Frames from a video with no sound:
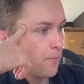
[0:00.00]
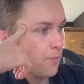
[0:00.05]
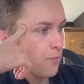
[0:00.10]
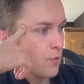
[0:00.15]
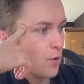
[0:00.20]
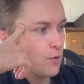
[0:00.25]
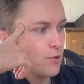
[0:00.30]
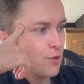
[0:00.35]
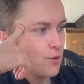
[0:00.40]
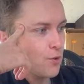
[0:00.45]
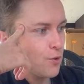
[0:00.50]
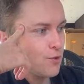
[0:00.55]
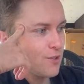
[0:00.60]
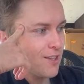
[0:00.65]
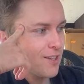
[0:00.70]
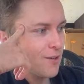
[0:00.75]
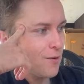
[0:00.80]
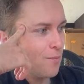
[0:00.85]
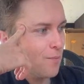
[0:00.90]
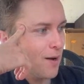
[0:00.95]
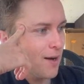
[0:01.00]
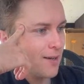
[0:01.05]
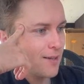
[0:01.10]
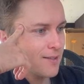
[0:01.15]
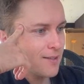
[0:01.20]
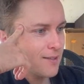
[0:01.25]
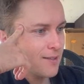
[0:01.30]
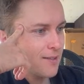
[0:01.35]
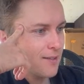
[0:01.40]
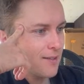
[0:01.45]
Also, those little
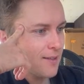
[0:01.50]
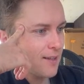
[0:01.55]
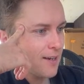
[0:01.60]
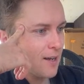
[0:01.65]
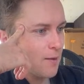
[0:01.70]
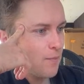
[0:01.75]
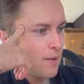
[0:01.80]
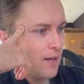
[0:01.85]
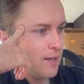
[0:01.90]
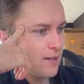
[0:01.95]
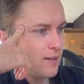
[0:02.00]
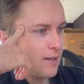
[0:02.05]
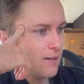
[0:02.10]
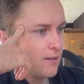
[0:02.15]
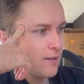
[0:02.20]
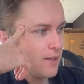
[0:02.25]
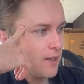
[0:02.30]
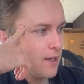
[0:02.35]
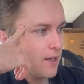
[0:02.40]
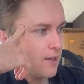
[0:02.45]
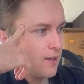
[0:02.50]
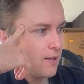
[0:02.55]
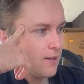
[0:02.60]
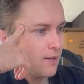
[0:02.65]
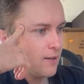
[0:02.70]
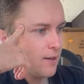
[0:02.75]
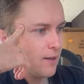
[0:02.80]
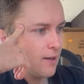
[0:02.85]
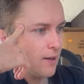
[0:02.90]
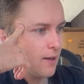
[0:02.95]
mugs that I made the other day,
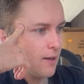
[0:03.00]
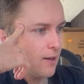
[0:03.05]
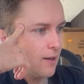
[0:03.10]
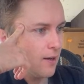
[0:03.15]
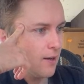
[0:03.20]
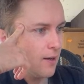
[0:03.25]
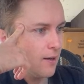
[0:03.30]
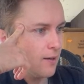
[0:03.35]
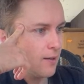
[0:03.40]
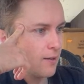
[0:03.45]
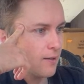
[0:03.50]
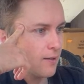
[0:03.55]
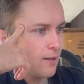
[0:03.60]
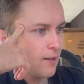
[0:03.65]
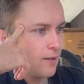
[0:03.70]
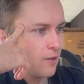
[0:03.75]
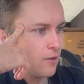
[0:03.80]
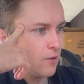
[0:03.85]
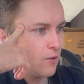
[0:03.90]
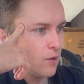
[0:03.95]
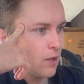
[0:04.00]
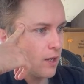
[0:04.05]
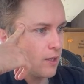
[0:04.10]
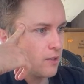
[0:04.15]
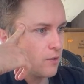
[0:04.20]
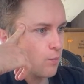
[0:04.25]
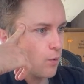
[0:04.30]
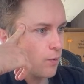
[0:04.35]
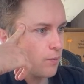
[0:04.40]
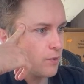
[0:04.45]
that you
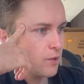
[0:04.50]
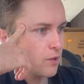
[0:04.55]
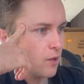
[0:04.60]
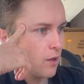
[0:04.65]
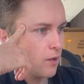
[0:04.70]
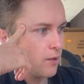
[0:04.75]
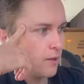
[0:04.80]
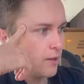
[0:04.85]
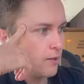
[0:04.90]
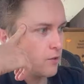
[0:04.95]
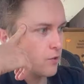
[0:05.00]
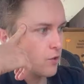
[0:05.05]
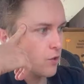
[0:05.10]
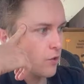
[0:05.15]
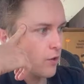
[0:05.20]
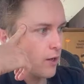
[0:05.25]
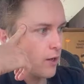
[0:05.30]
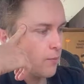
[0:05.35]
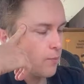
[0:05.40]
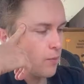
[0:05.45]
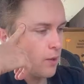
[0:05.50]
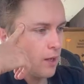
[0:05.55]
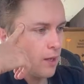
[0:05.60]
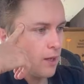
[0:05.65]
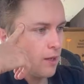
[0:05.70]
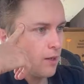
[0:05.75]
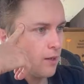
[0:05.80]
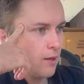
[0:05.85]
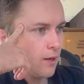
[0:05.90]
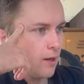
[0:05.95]
guys probably saw on Instagram,
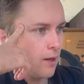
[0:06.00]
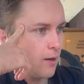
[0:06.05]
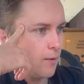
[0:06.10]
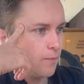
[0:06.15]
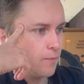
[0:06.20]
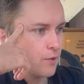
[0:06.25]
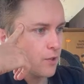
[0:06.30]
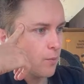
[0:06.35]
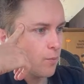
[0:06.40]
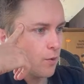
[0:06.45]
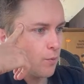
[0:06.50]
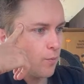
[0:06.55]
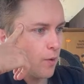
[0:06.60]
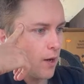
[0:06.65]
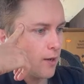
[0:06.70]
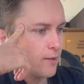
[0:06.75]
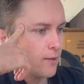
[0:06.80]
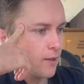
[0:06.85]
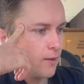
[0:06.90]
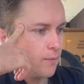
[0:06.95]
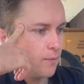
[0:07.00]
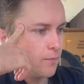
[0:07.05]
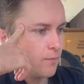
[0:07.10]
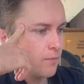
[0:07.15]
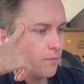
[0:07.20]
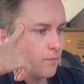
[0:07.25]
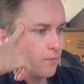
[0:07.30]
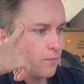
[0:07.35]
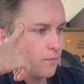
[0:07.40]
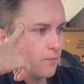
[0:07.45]
someone bought them
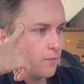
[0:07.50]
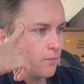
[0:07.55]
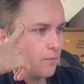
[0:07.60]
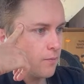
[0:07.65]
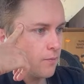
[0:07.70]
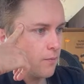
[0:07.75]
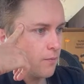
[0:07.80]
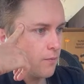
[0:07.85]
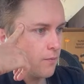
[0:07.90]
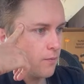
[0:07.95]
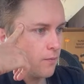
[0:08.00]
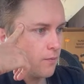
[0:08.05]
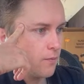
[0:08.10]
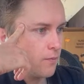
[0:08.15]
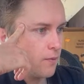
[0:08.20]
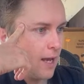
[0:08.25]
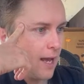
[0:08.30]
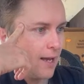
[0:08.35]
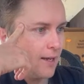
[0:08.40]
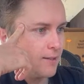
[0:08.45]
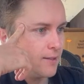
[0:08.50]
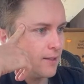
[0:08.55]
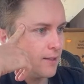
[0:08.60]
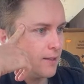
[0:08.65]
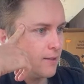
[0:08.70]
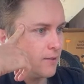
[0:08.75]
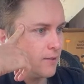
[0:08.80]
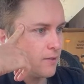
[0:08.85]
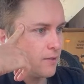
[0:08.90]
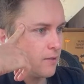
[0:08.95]
as
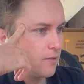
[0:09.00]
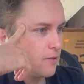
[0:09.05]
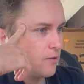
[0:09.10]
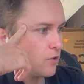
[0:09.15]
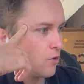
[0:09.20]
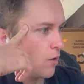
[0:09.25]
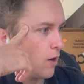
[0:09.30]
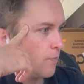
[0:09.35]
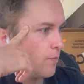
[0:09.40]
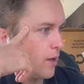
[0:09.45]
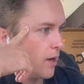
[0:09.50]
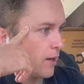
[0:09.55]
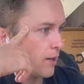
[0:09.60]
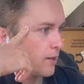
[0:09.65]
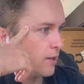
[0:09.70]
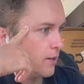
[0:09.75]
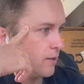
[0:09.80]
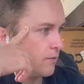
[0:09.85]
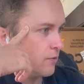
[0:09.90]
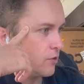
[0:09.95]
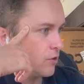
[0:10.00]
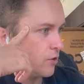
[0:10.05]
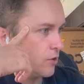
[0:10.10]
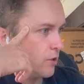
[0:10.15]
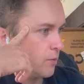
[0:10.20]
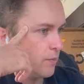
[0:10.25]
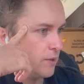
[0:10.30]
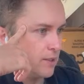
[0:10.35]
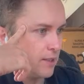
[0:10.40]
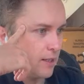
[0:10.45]
is, so I'm not gonna even turn
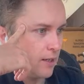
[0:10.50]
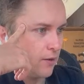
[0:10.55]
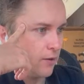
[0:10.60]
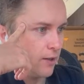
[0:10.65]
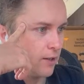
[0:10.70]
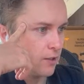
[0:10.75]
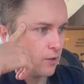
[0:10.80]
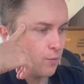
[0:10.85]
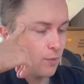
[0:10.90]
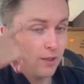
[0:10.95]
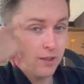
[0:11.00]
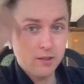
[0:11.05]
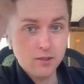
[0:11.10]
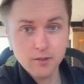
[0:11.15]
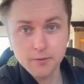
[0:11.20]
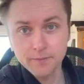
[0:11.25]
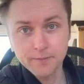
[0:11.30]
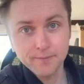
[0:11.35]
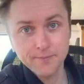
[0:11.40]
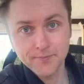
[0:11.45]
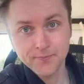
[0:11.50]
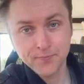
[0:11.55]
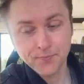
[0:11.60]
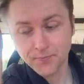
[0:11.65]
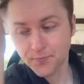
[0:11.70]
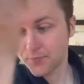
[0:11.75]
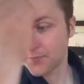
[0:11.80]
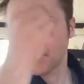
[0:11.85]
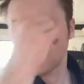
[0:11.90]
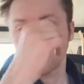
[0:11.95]
them into earrings because
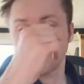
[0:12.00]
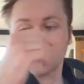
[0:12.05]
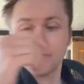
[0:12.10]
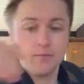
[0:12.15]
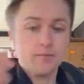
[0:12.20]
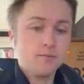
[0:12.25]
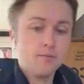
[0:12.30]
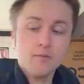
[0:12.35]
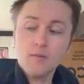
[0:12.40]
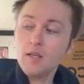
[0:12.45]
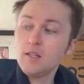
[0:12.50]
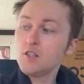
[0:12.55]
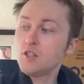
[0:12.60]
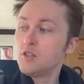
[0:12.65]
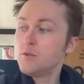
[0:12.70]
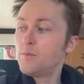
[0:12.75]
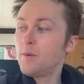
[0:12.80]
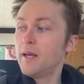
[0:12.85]
she's